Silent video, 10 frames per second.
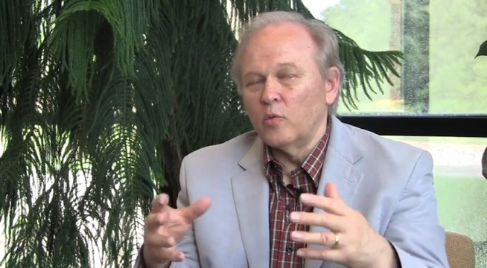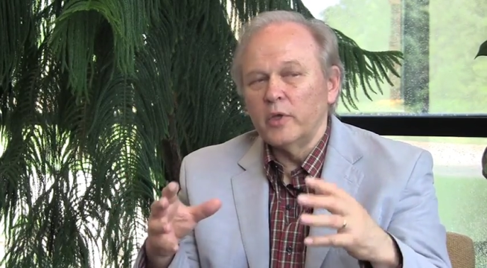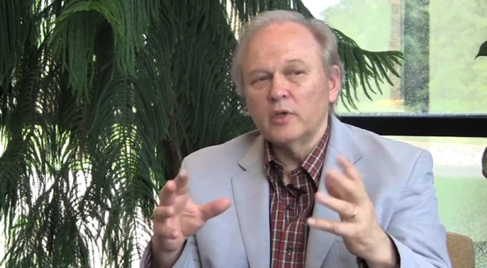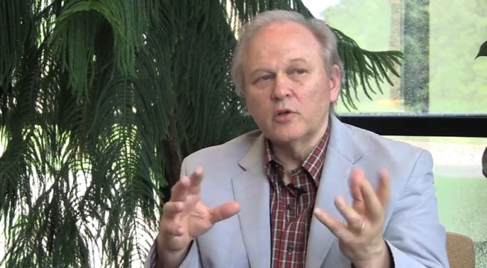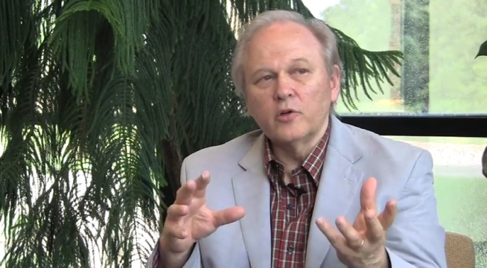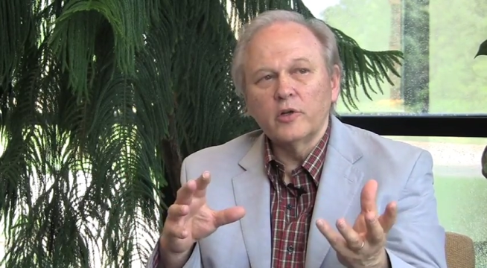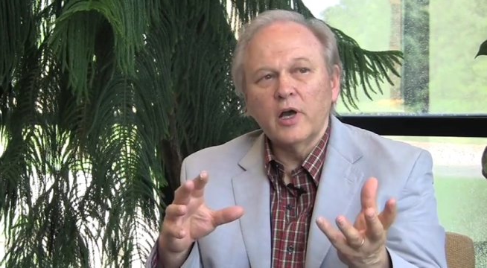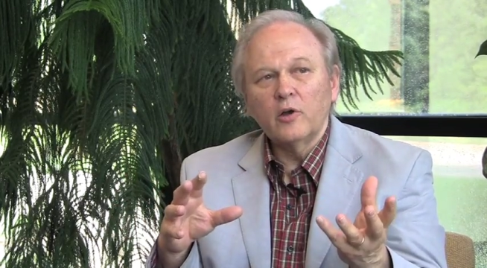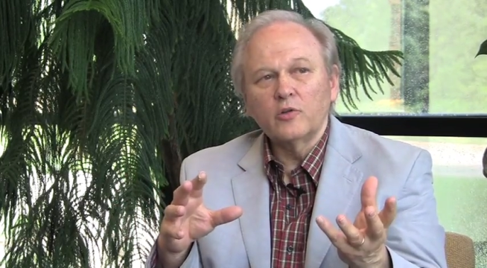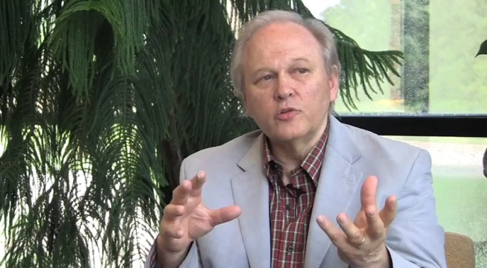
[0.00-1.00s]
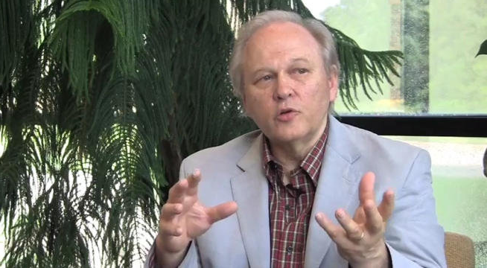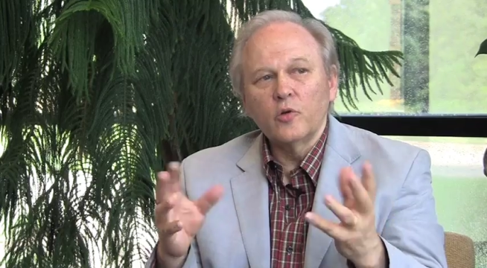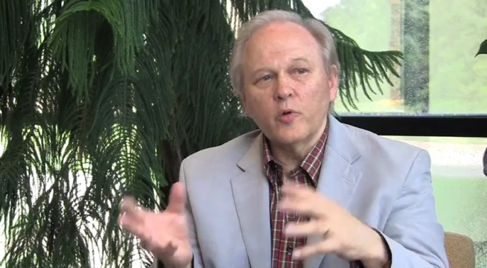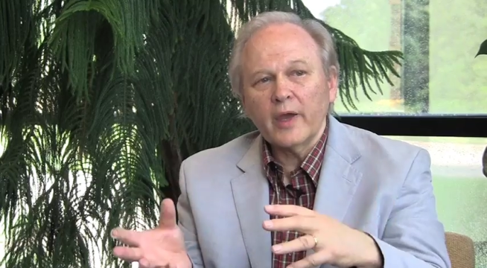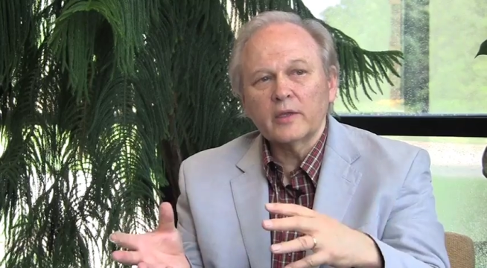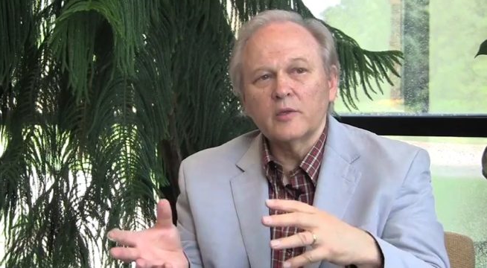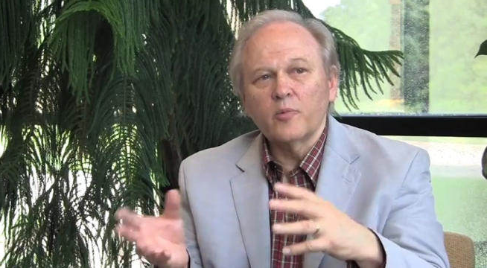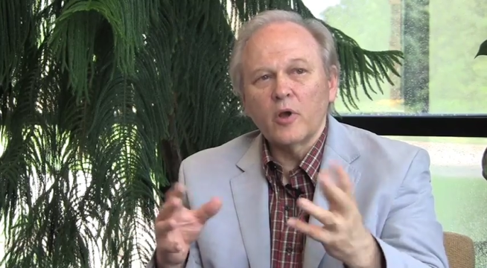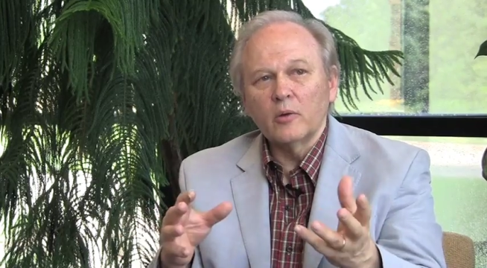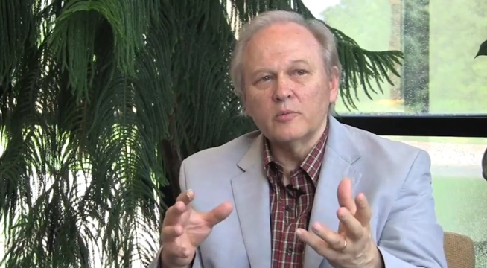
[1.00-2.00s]
we can learn how to correct the
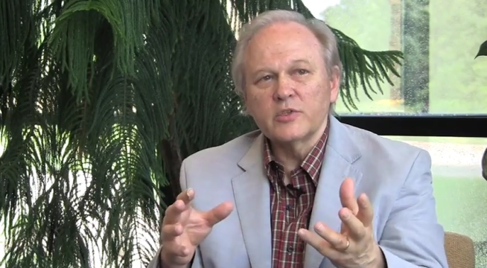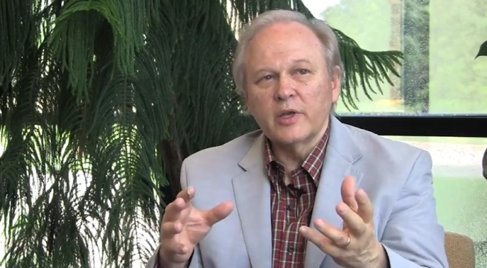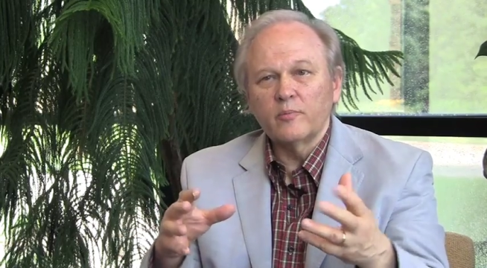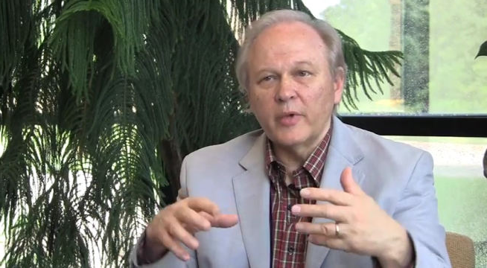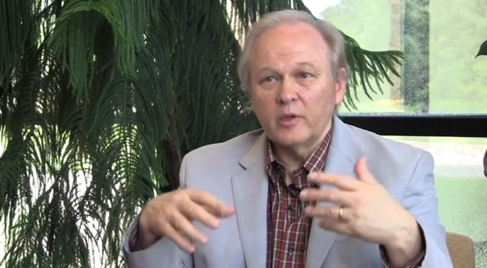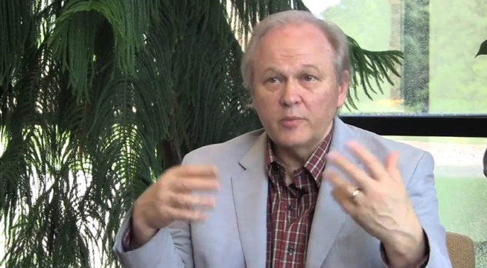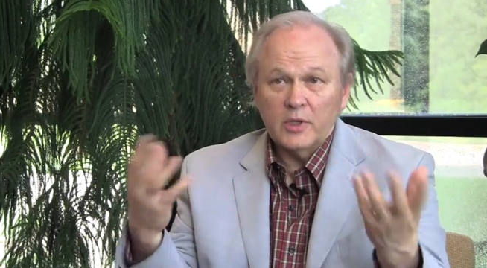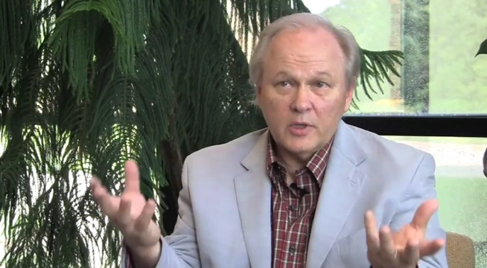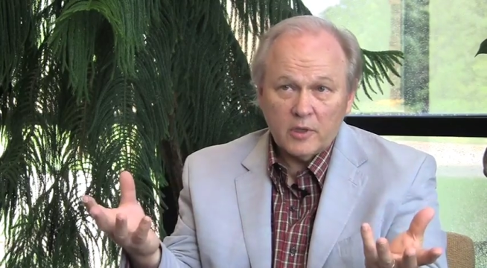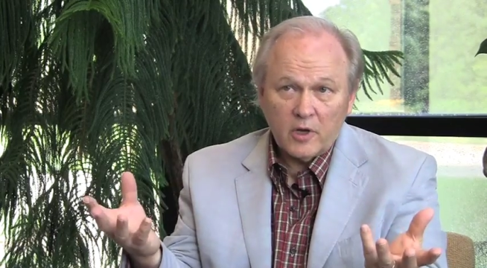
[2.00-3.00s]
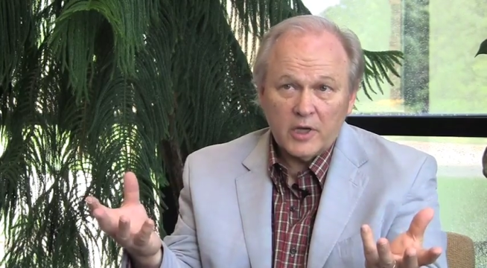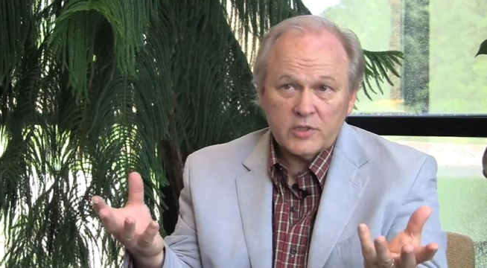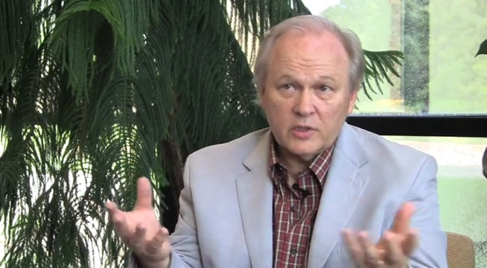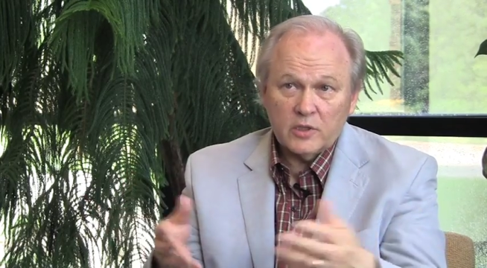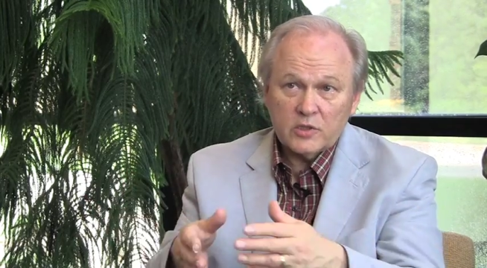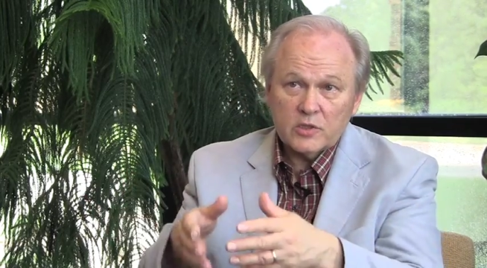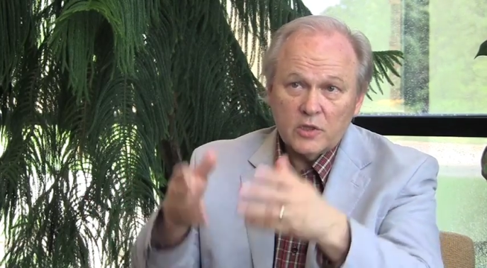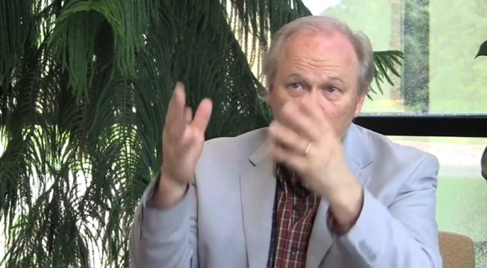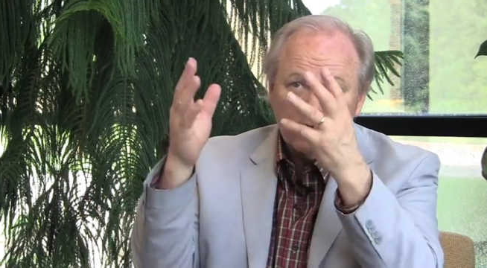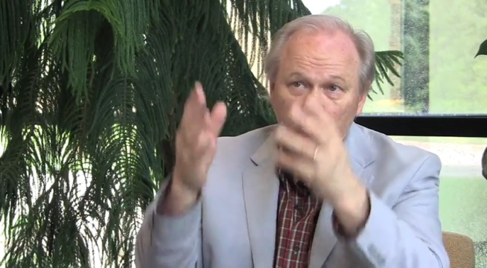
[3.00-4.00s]
problems that might be causing this
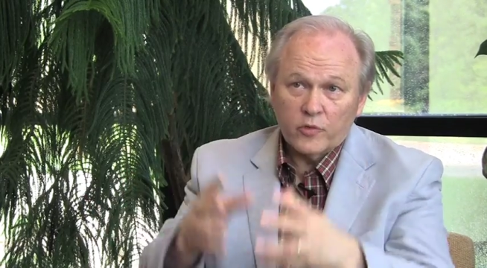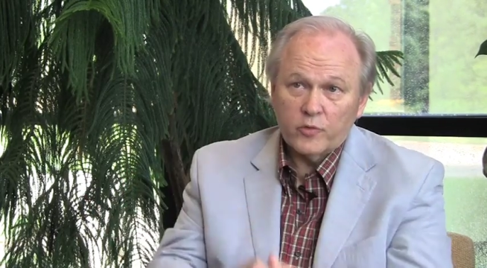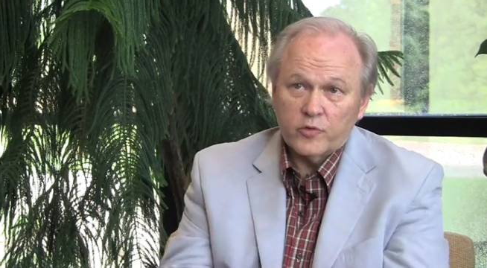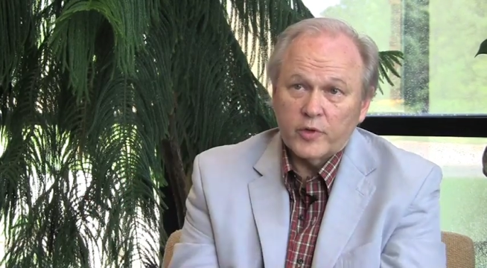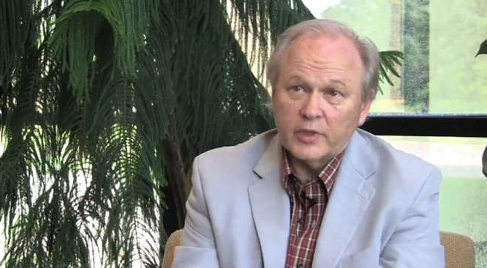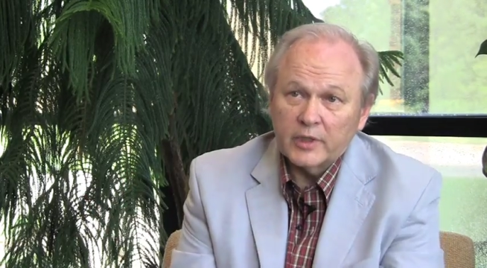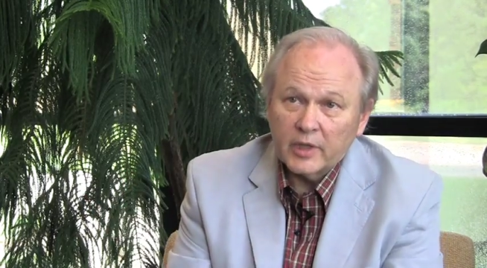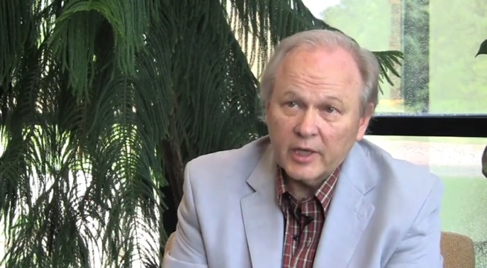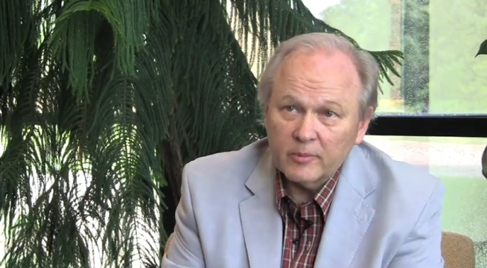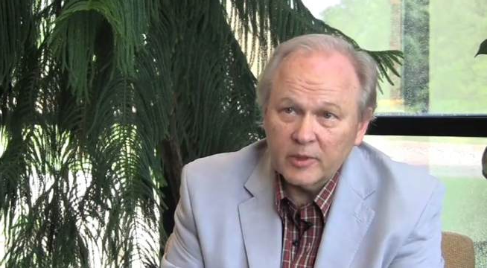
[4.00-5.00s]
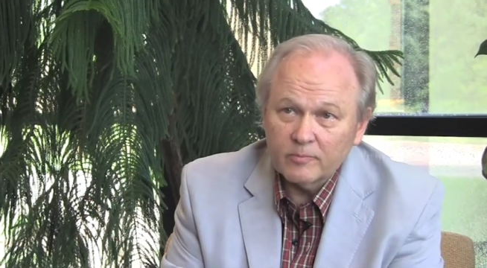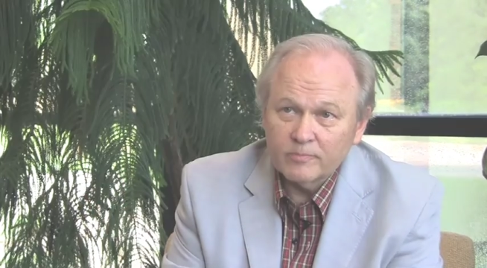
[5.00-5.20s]
northward trend in climate.